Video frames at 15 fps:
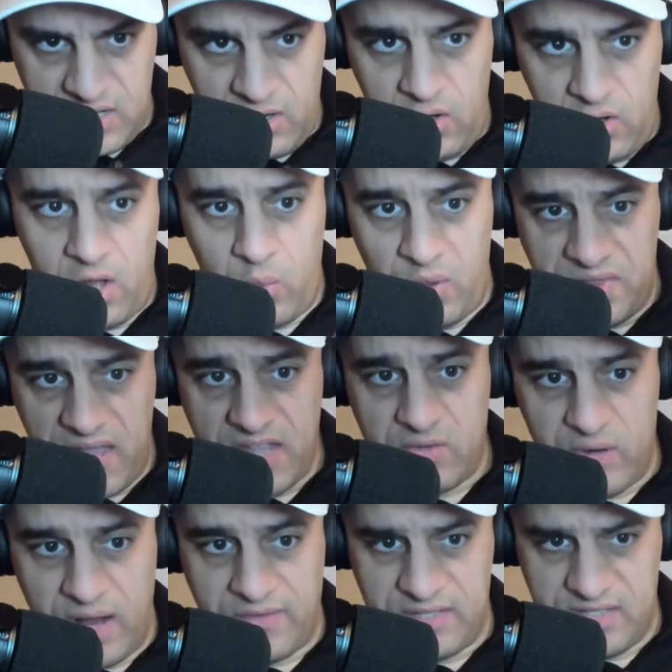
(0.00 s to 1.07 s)
said all along, when they
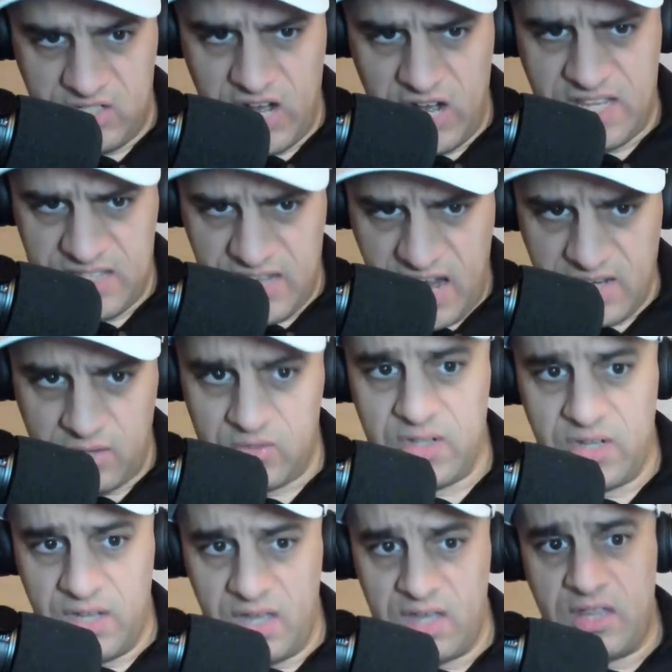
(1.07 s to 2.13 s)
drafted Jaden
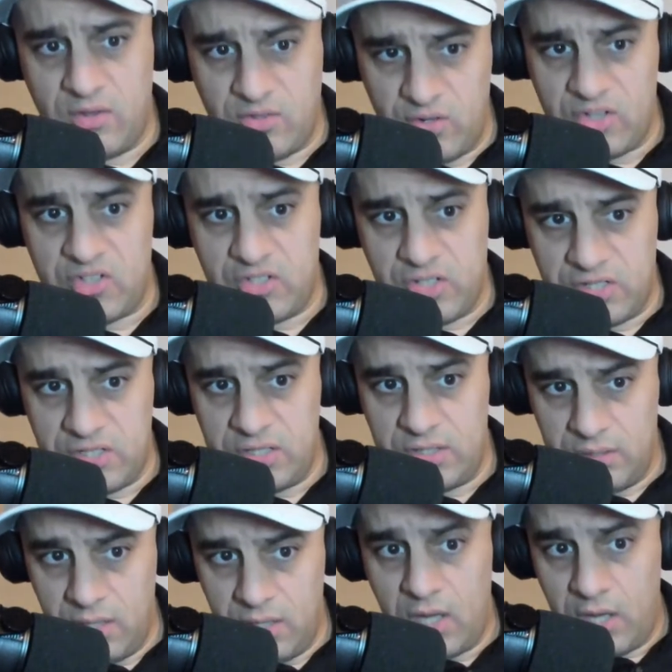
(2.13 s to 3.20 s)
Daniels, they was going to start
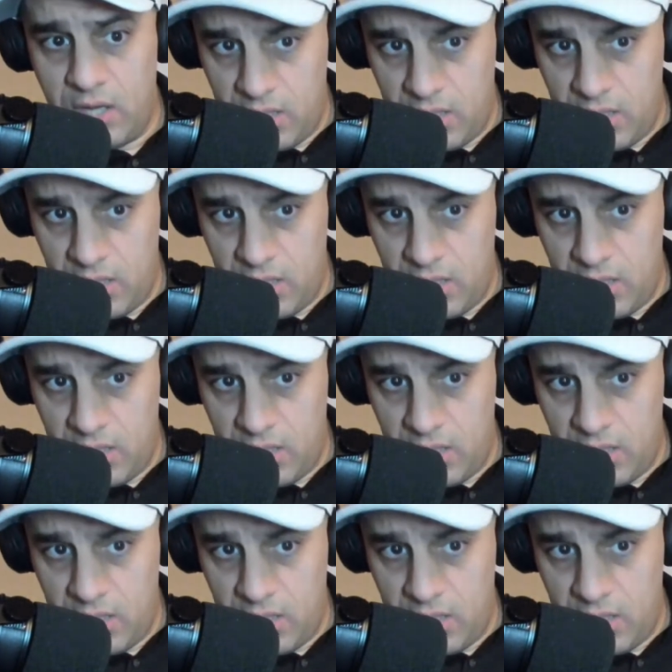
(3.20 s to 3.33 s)
to